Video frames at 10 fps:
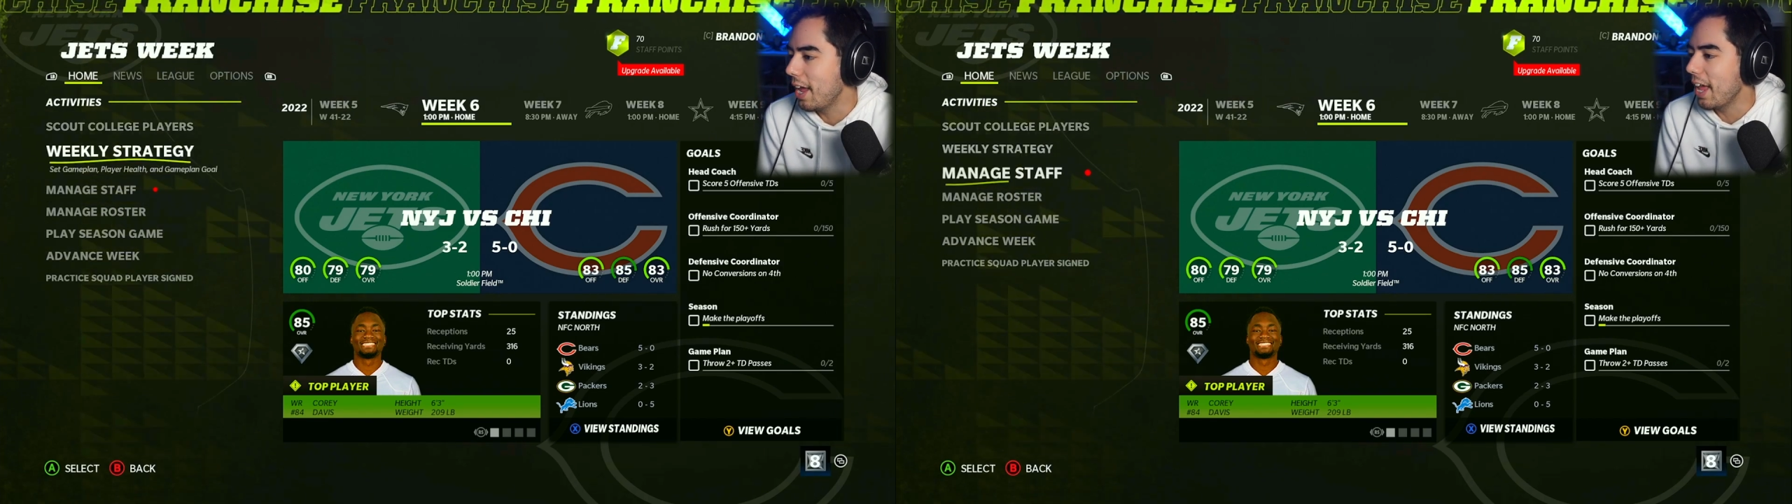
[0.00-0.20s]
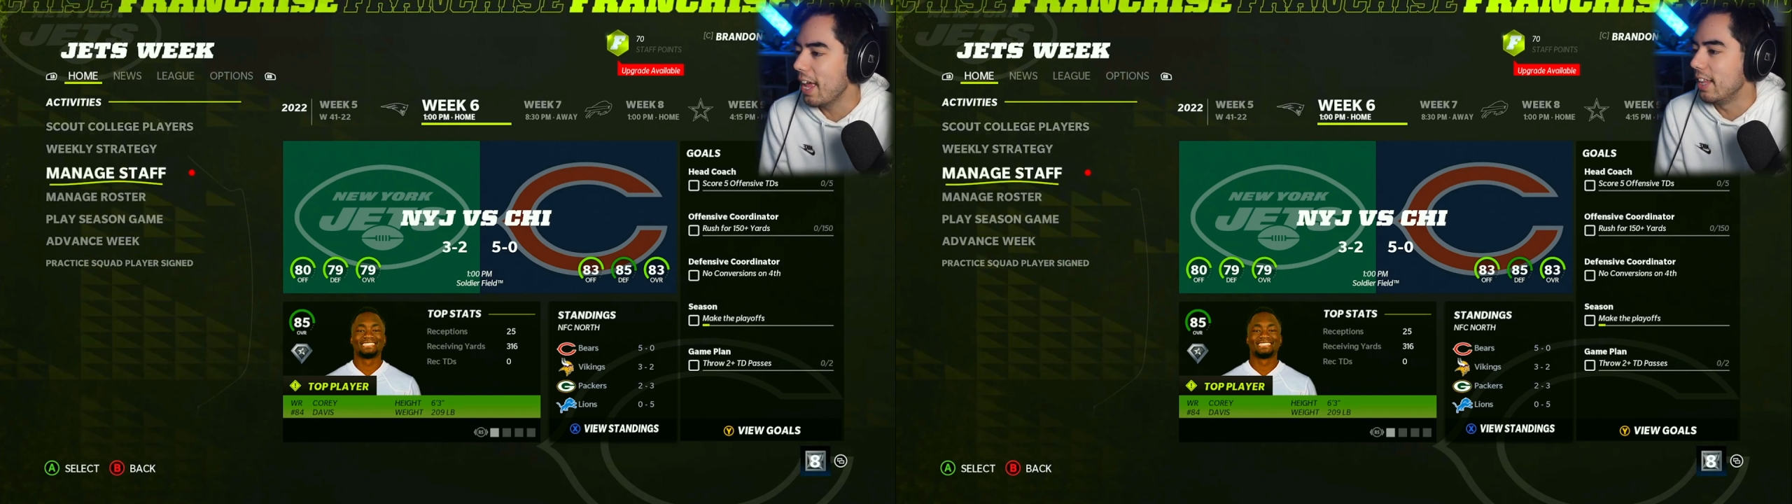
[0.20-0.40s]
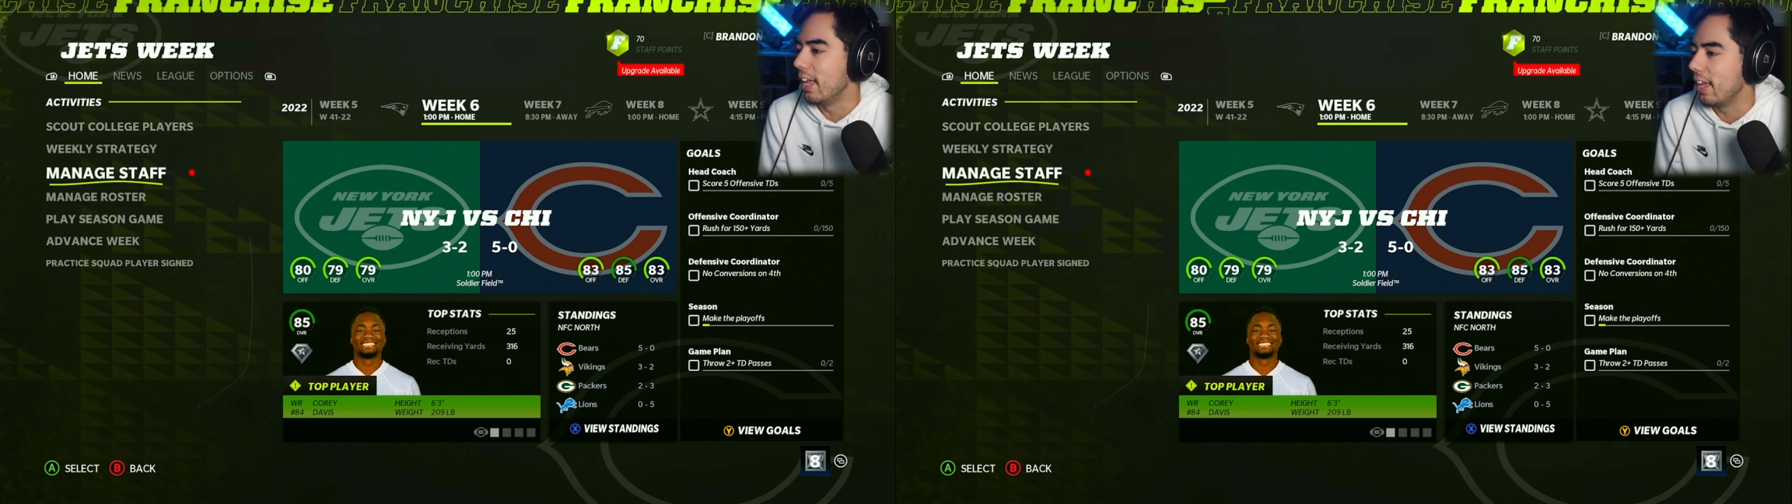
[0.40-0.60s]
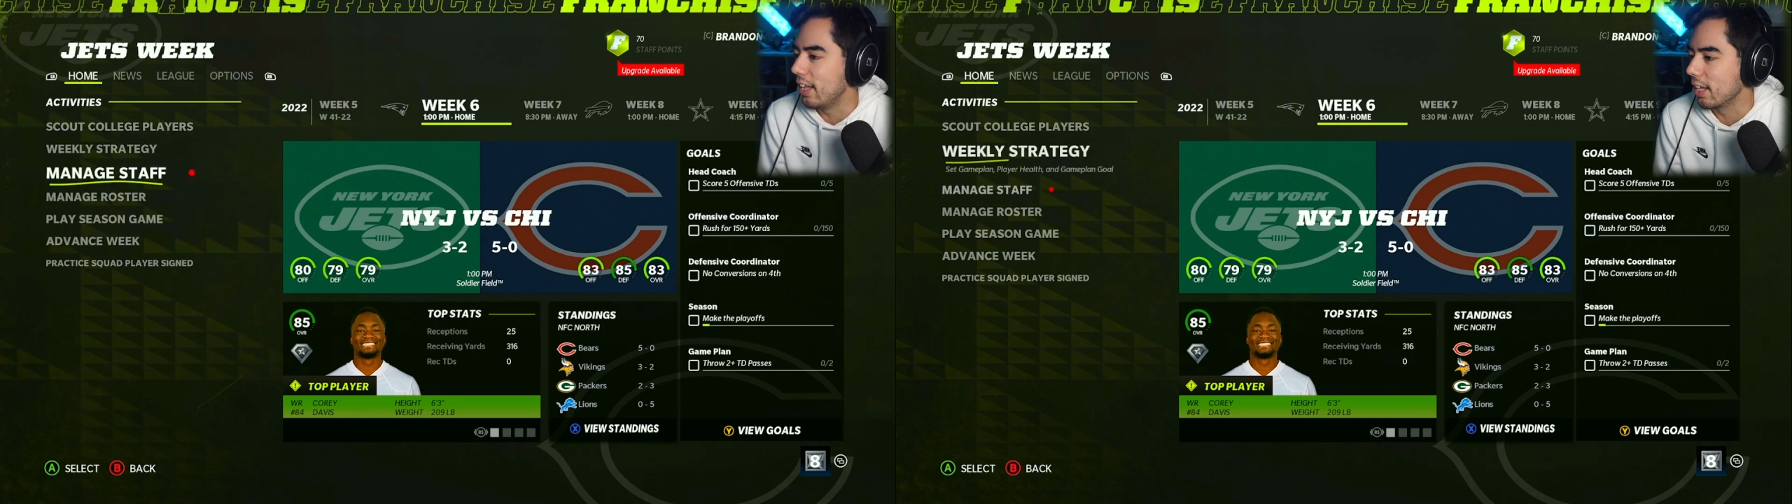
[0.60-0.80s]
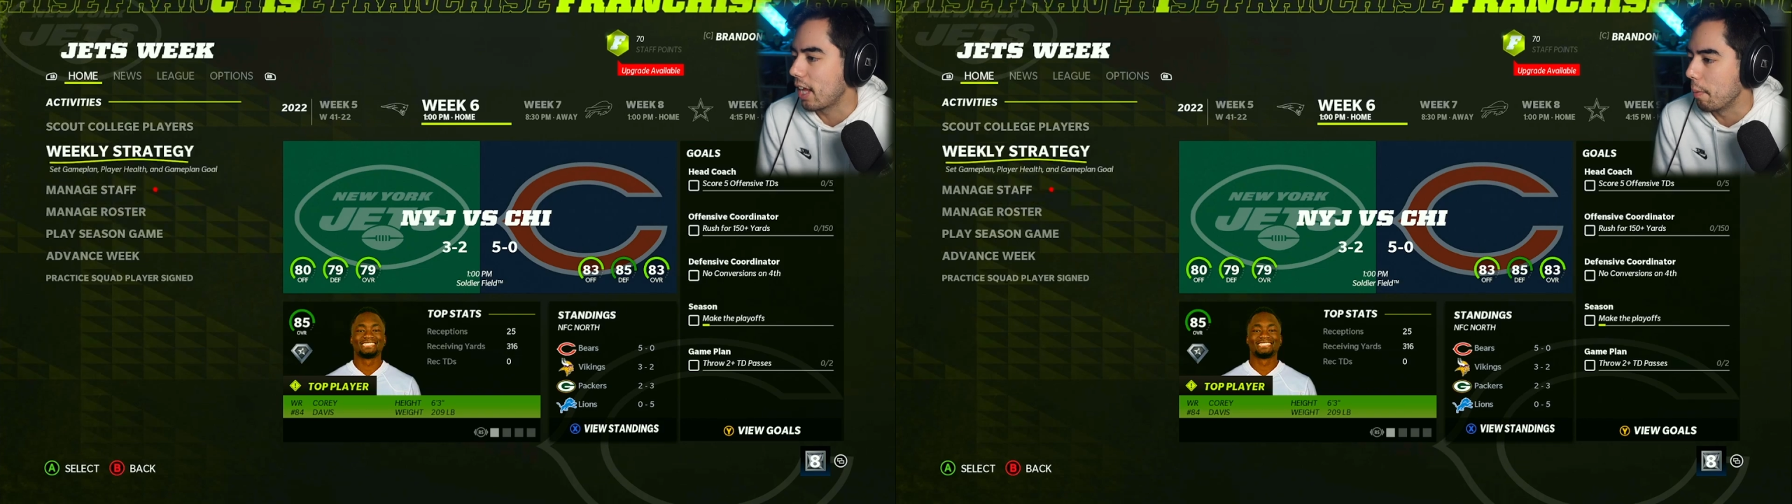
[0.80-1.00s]
in
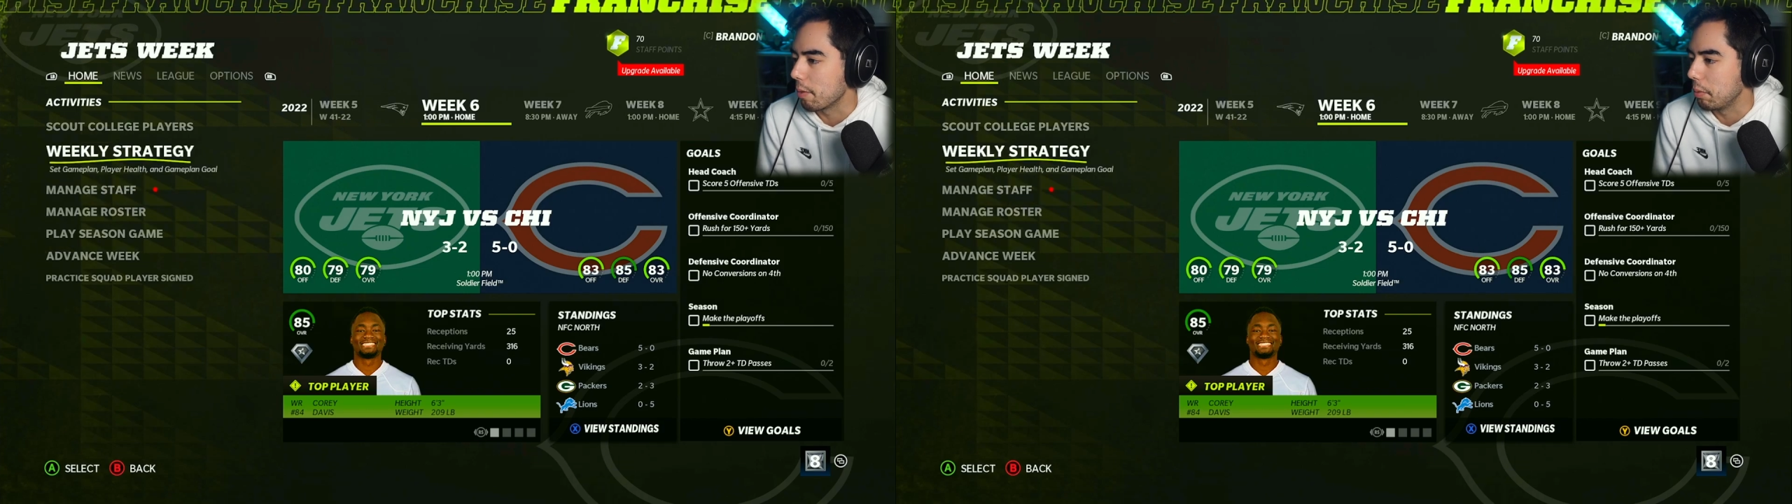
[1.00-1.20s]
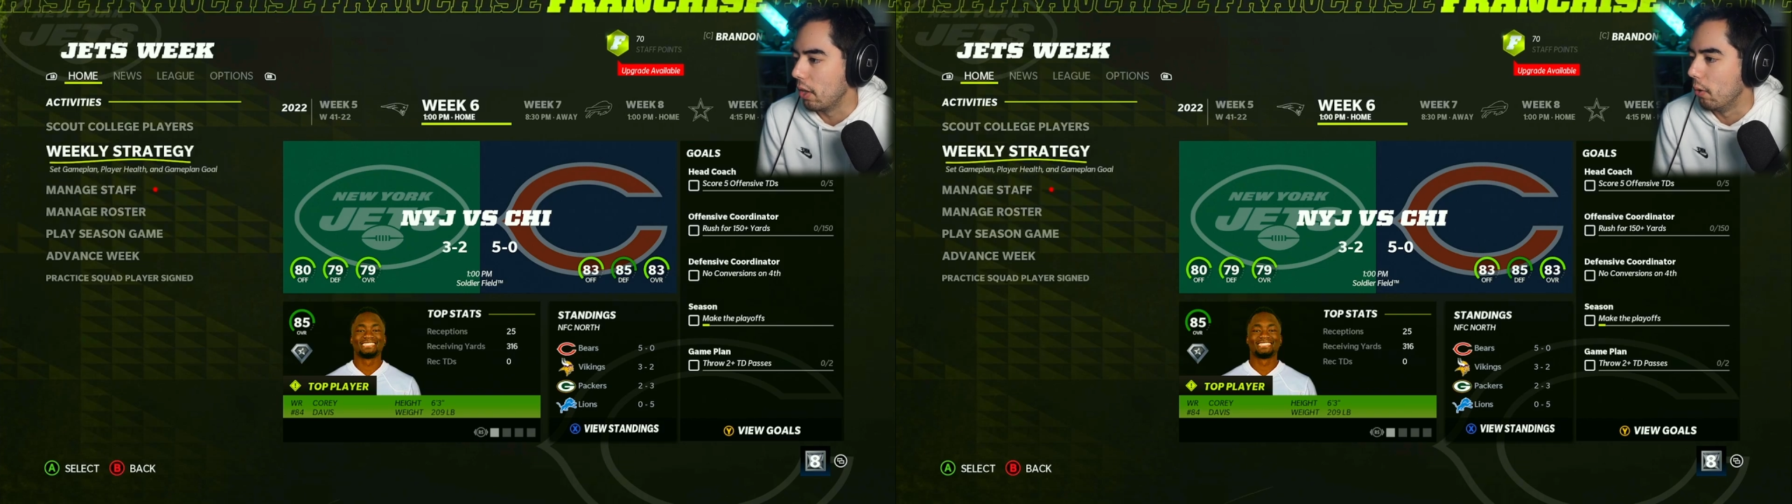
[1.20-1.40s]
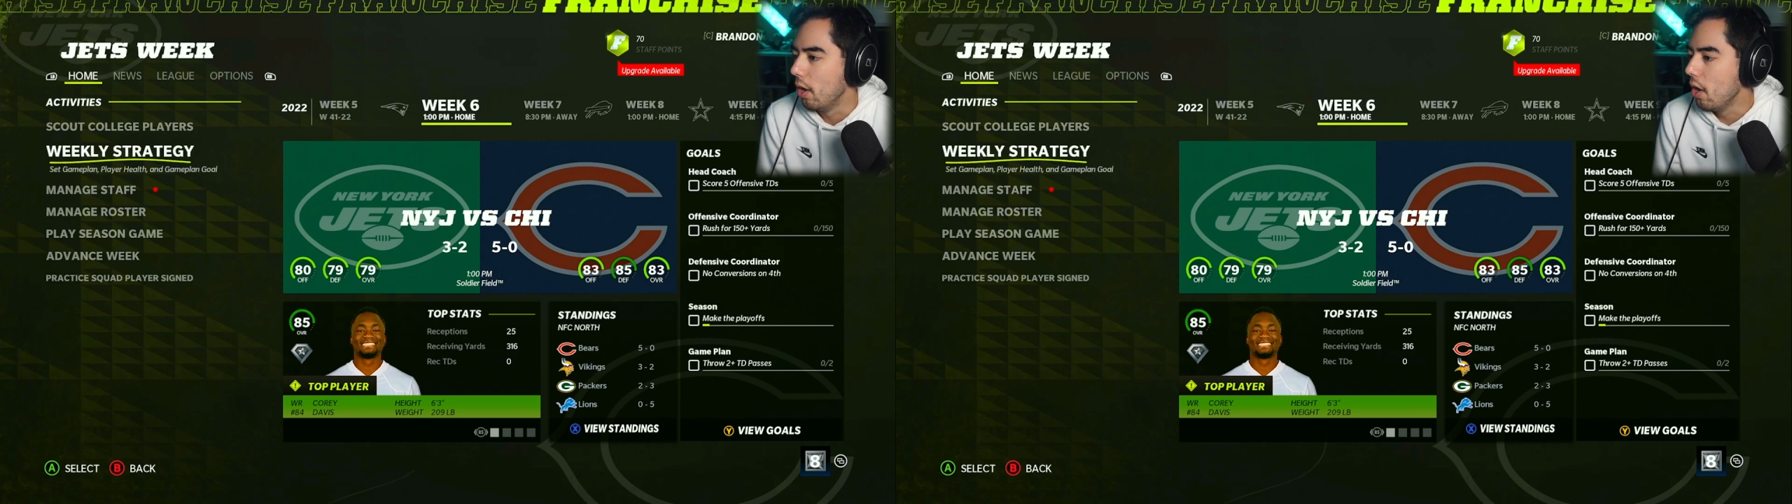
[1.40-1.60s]
the comments below